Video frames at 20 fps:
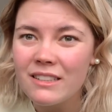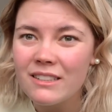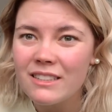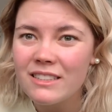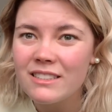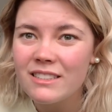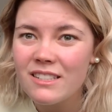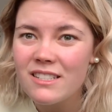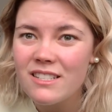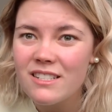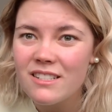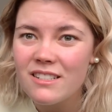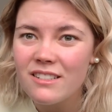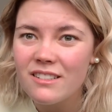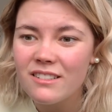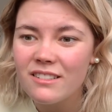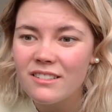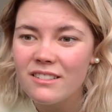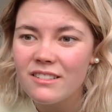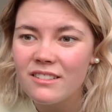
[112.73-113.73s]
It doesn't
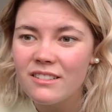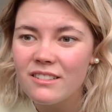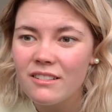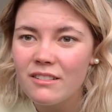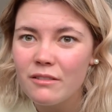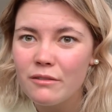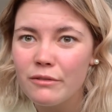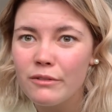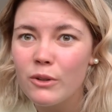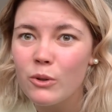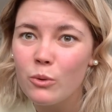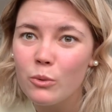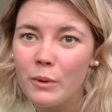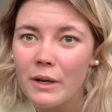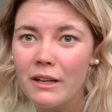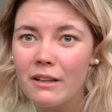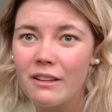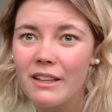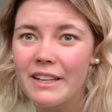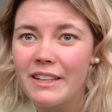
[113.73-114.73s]
flow
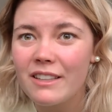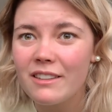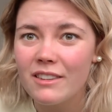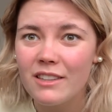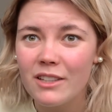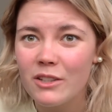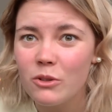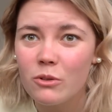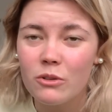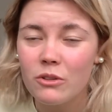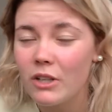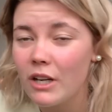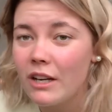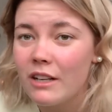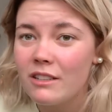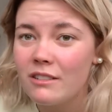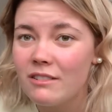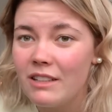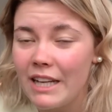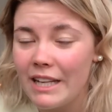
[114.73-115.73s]
well. Like they don't,
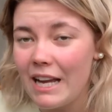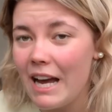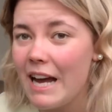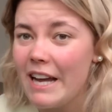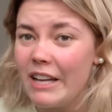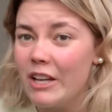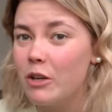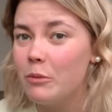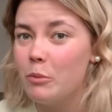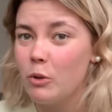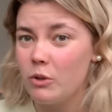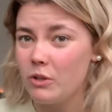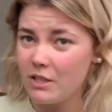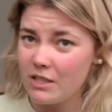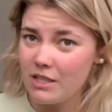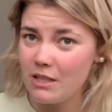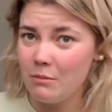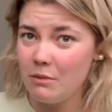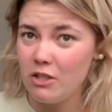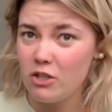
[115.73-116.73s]
like I could have bought this in
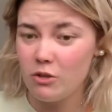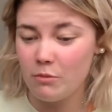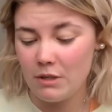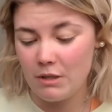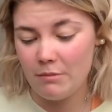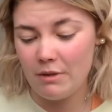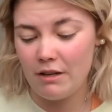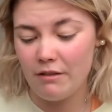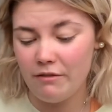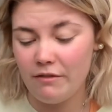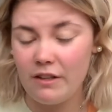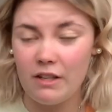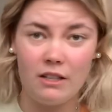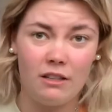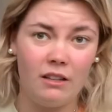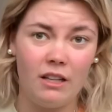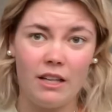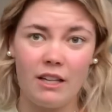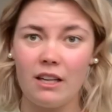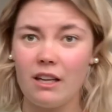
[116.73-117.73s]
a medium and it might fit.
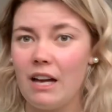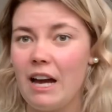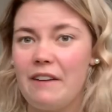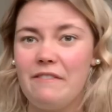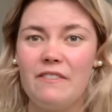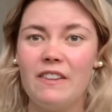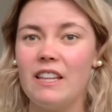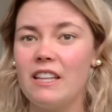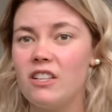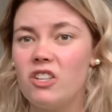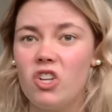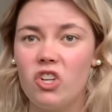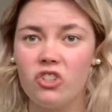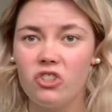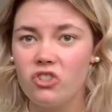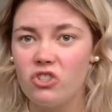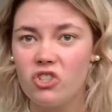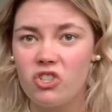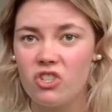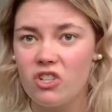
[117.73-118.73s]
Like I feel like none of their
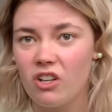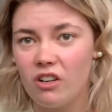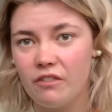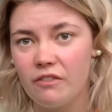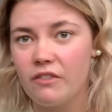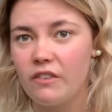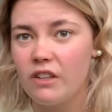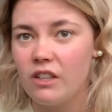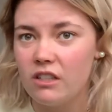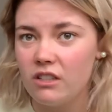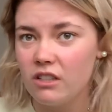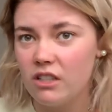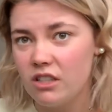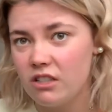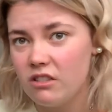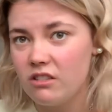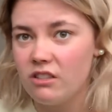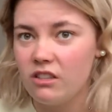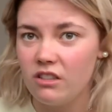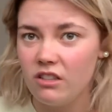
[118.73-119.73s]
stuff
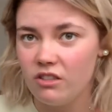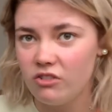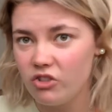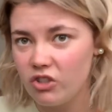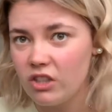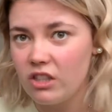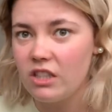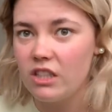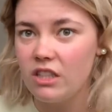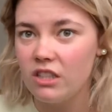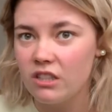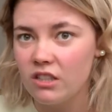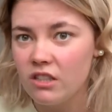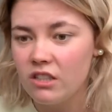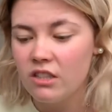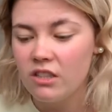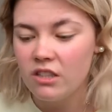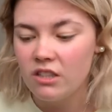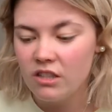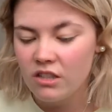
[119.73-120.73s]
really,
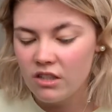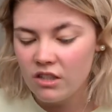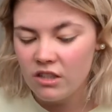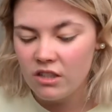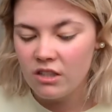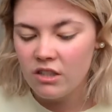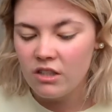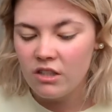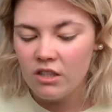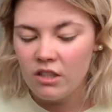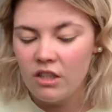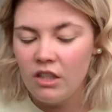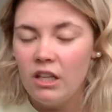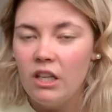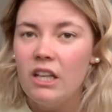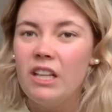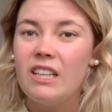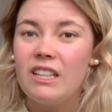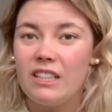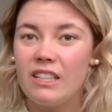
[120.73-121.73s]

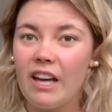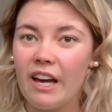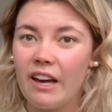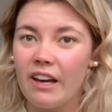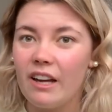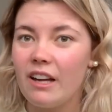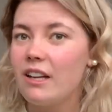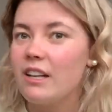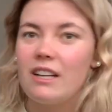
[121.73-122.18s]
yeah.